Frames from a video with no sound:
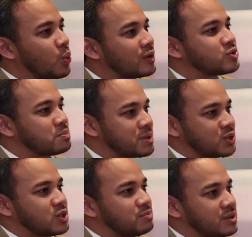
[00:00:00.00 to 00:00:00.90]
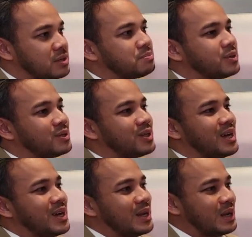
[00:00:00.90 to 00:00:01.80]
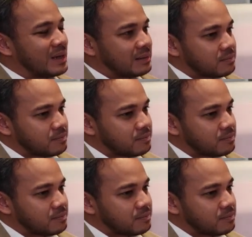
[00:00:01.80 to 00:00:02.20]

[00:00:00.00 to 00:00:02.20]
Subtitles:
You want to make sure people who